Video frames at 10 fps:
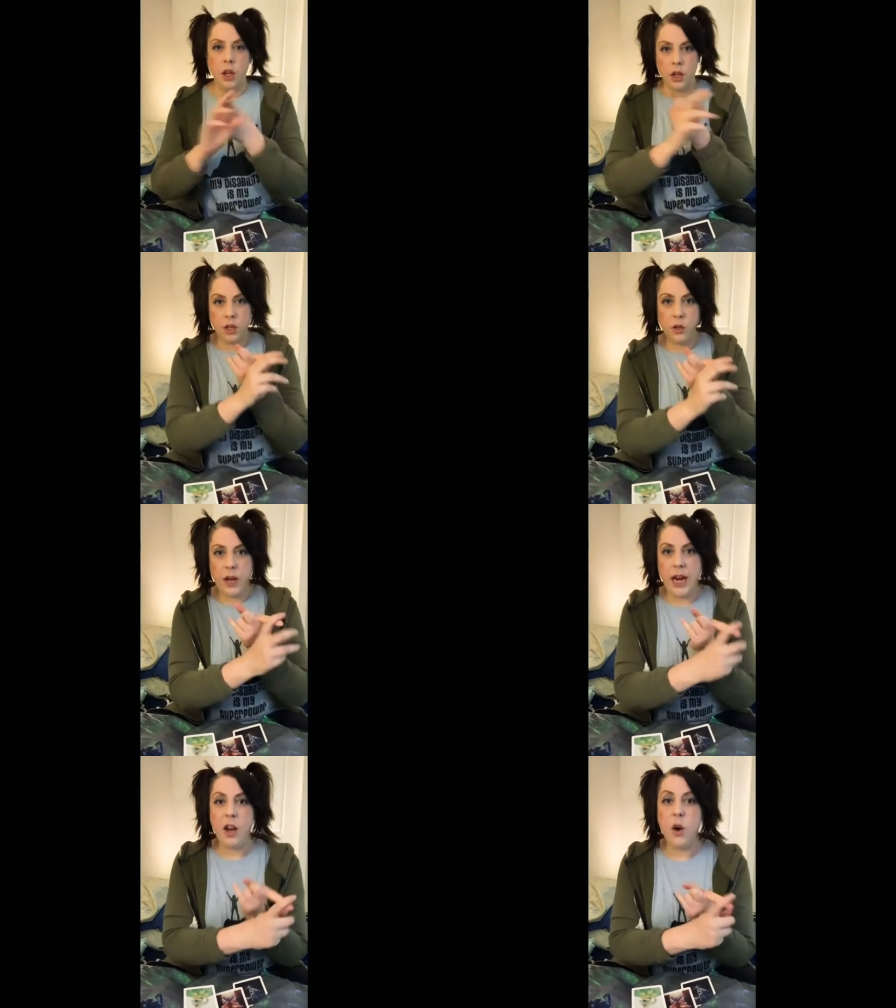You
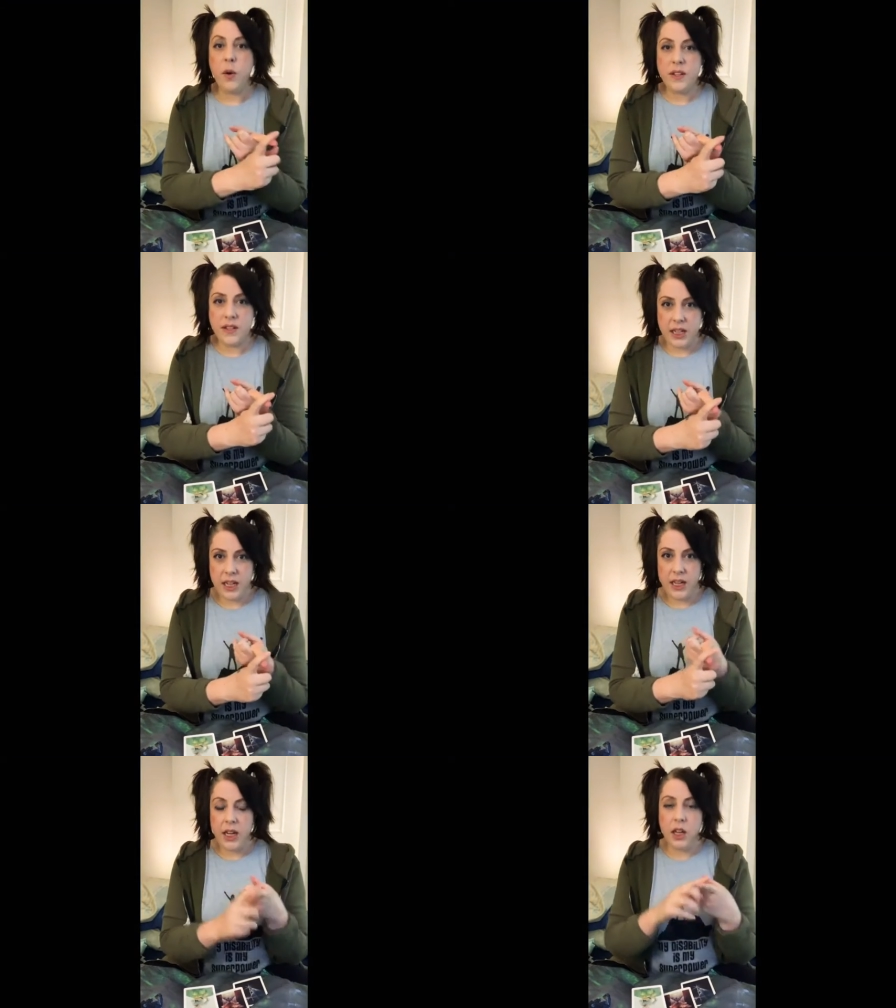can't always
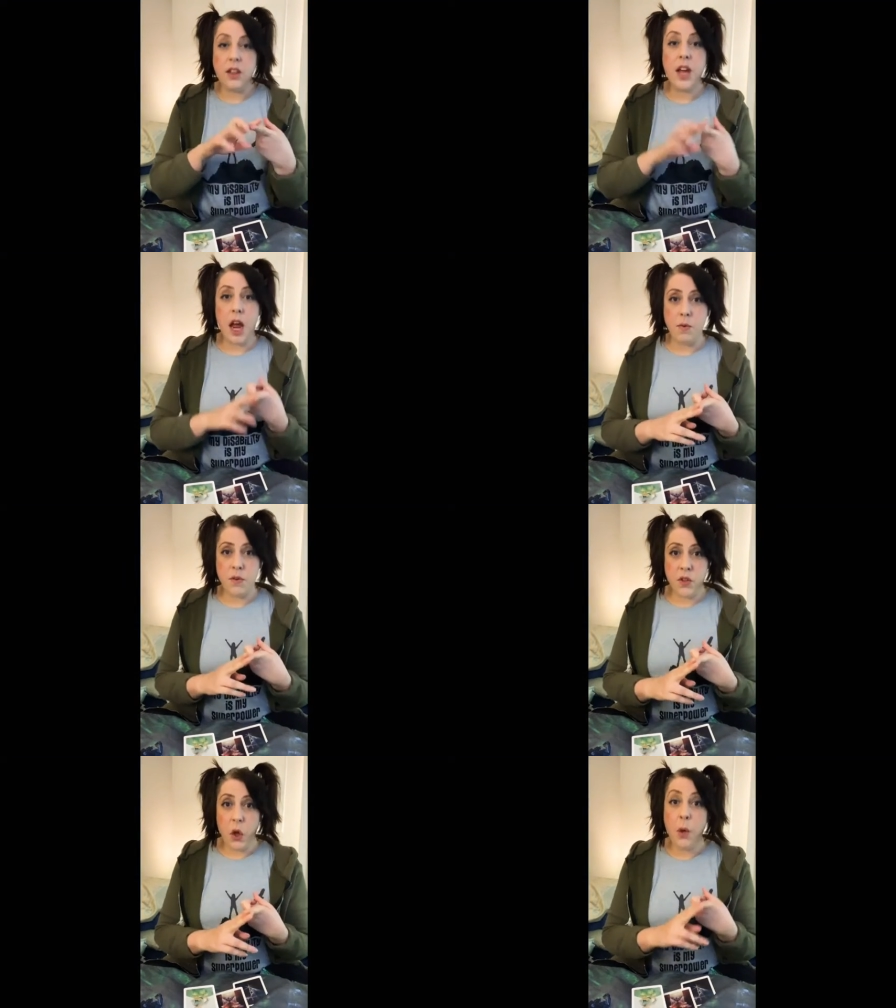see the end
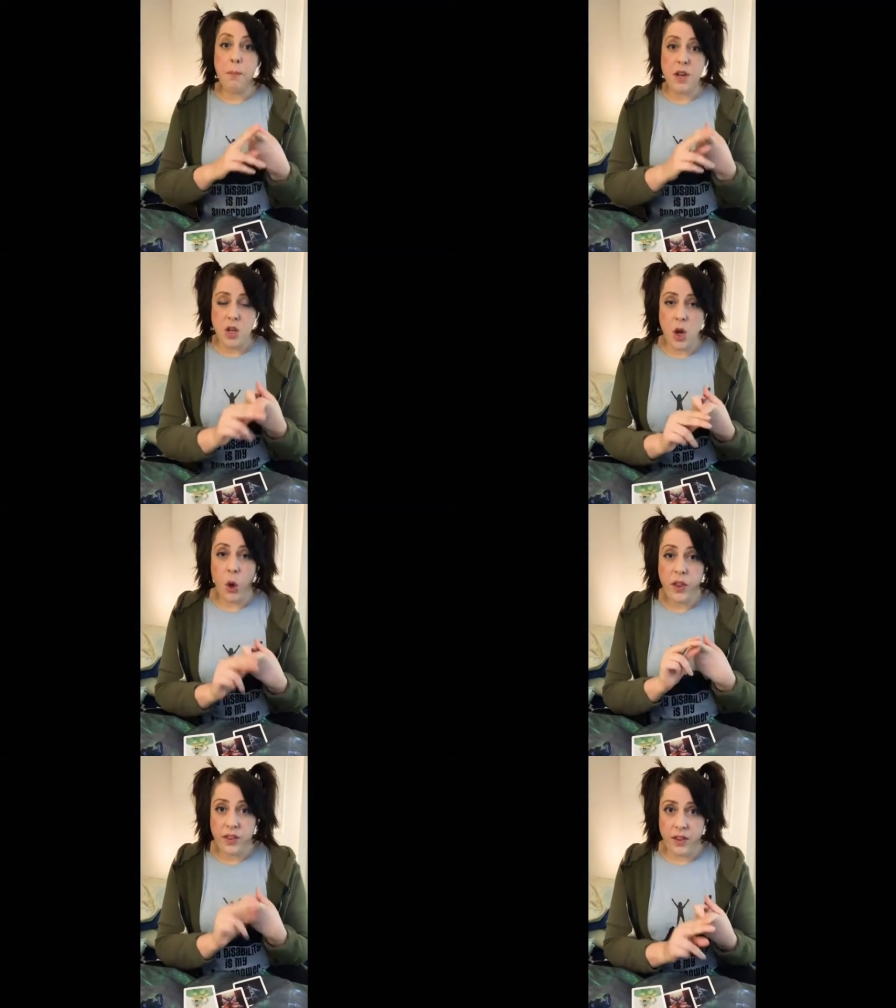result, but know
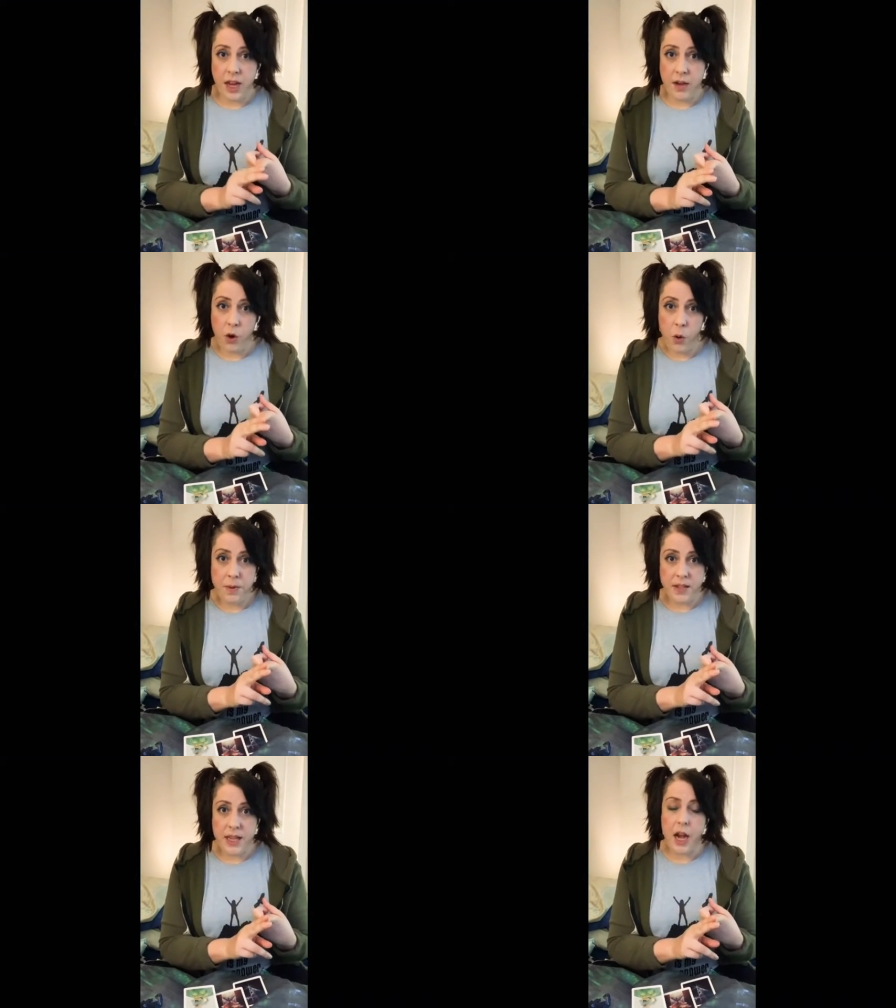that the light of hope is
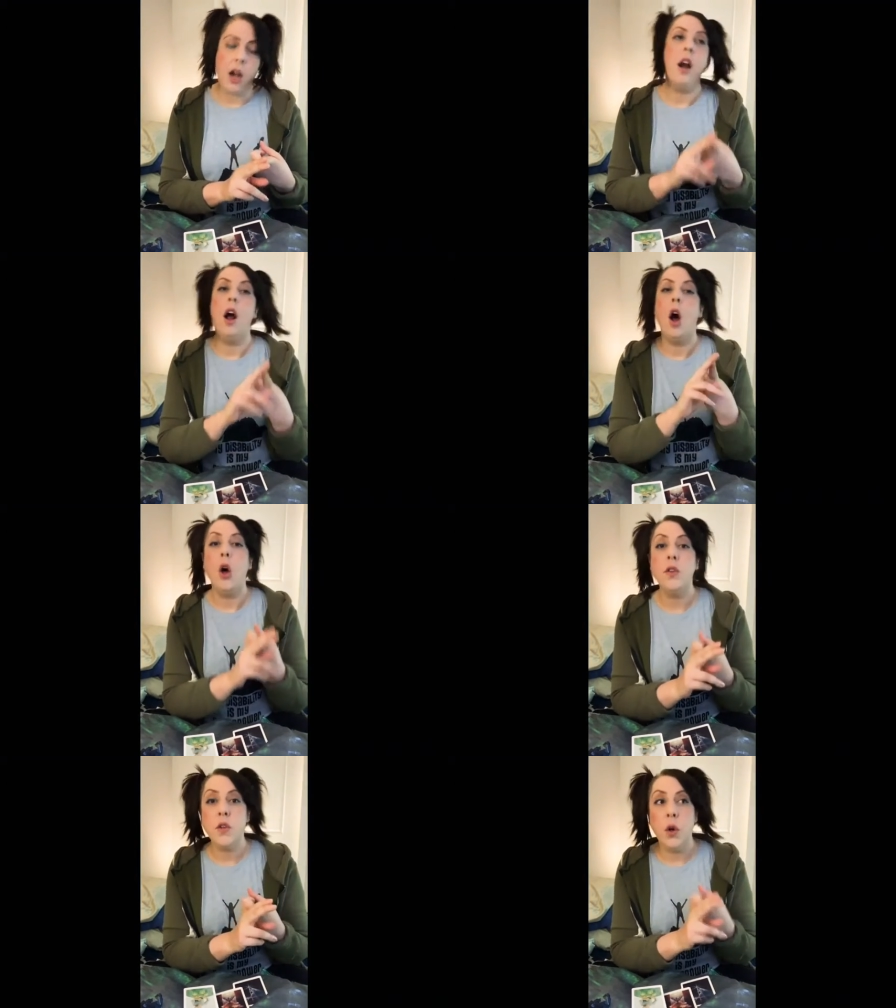there.
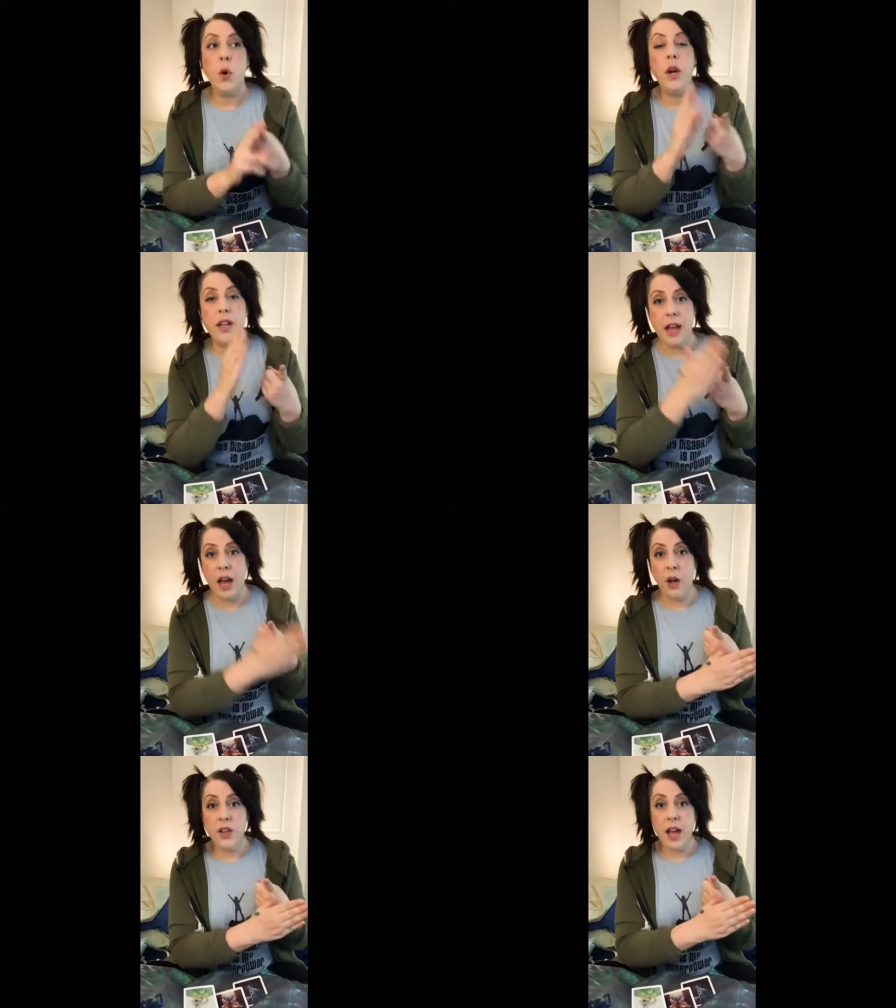Also, in the
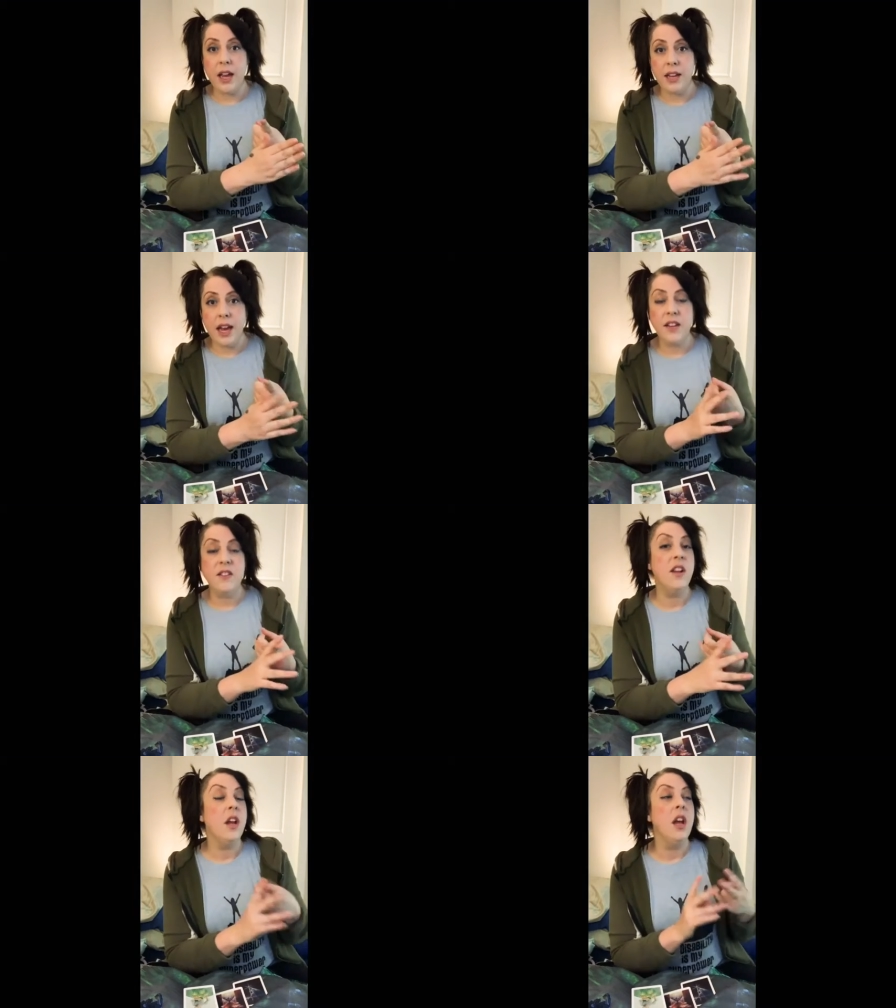health context,
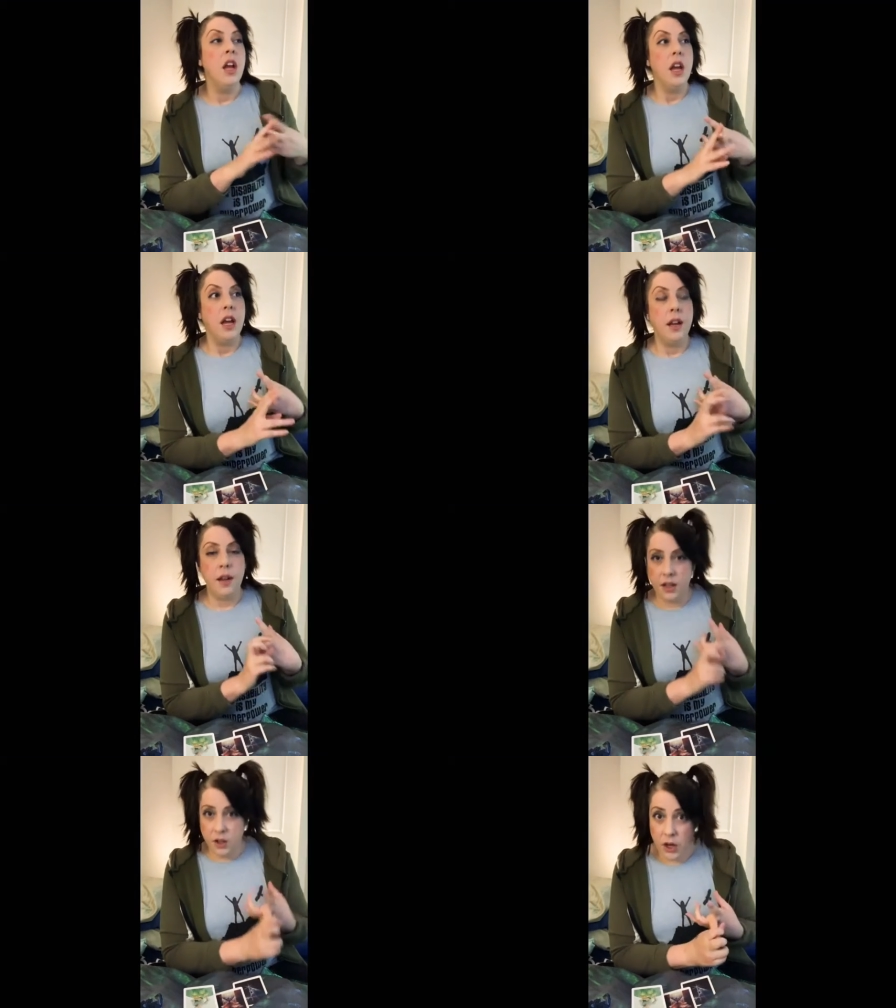
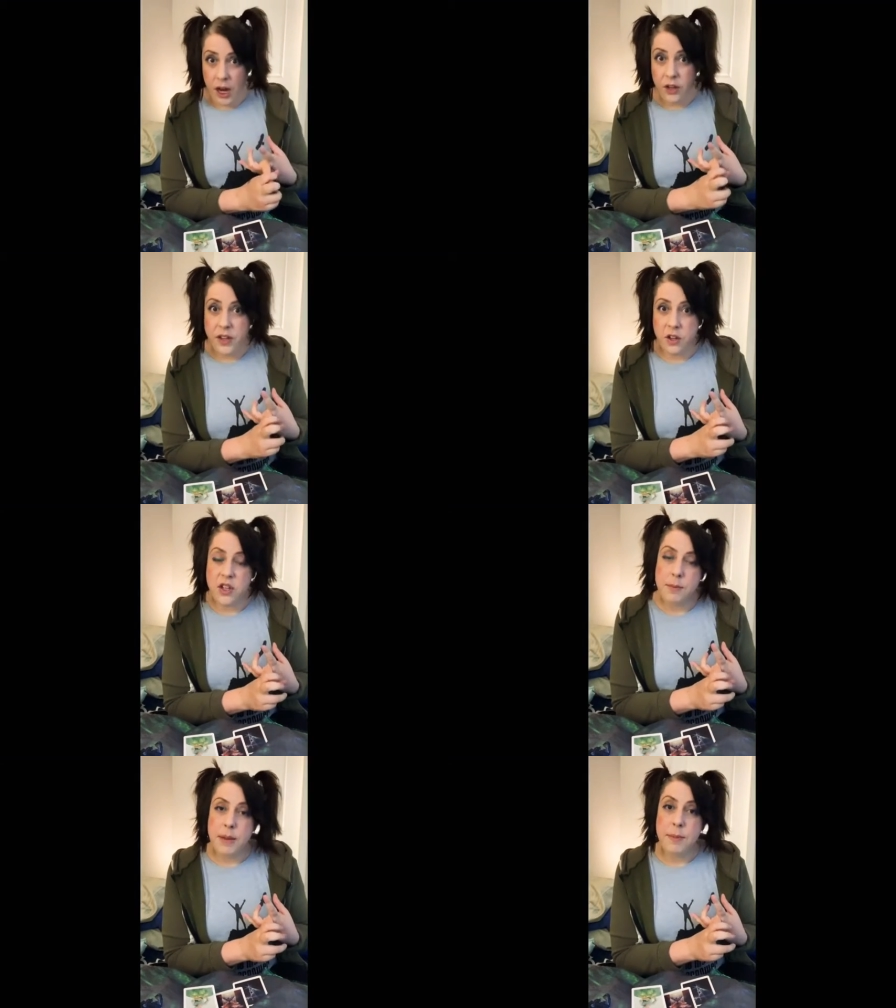your health energy
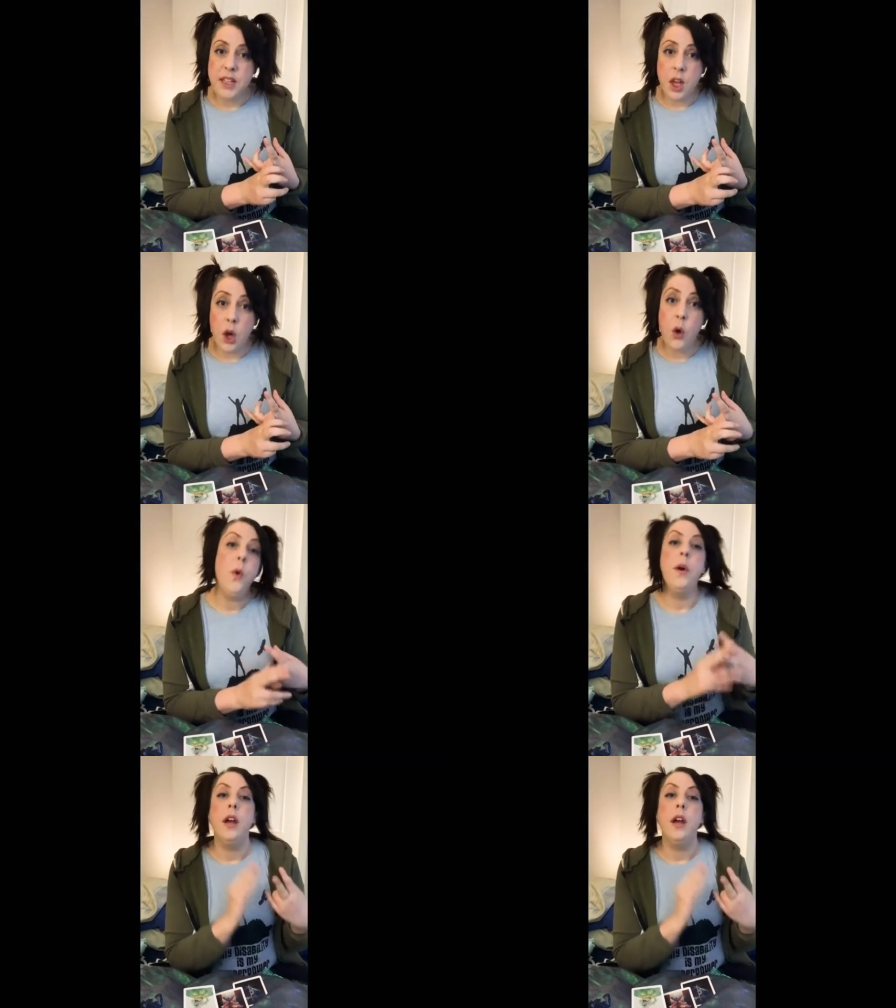may be low.